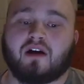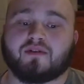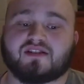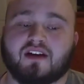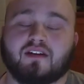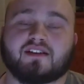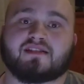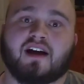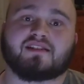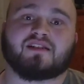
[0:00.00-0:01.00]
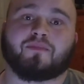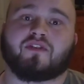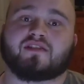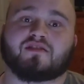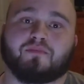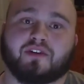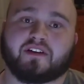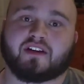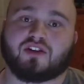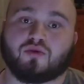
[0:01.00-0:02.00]
I would say that it's not something that's
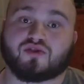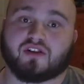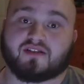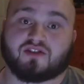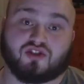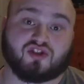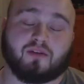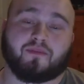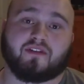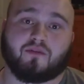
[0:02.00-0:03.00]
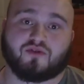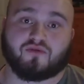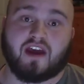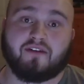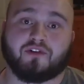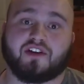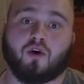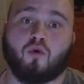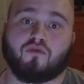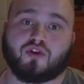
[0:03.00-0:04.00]
completely useless. It's just something that was
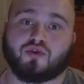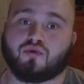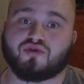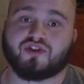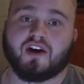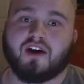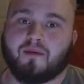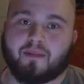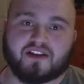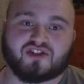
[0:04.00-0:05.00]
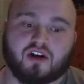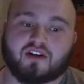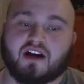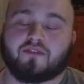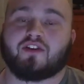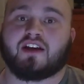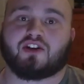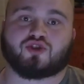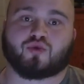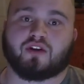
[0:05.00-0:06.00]
heavily overused based on kind of the
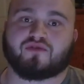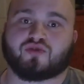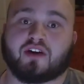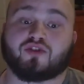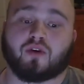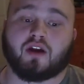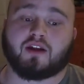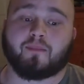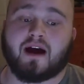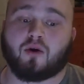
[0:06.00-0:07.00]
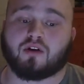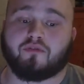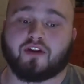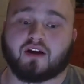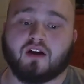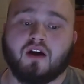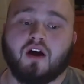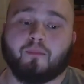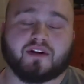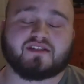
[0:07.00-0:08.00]
history of strength training and powerlifting.
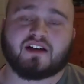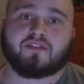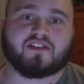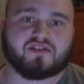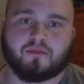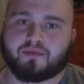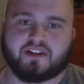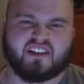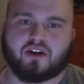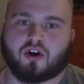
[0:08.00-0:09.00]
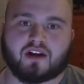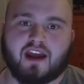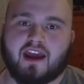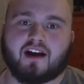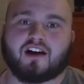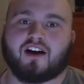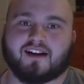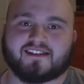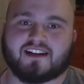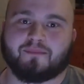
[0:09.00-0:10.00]
But it's not this completely archaic
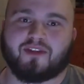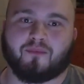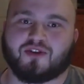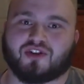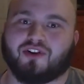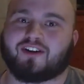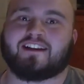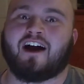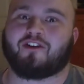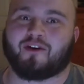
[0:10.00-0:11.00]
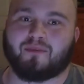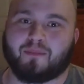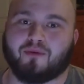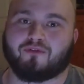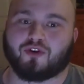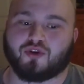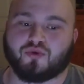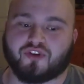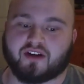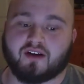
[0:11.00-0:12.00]
concept that we should look down on people for
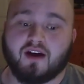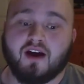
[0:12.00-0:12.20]
using.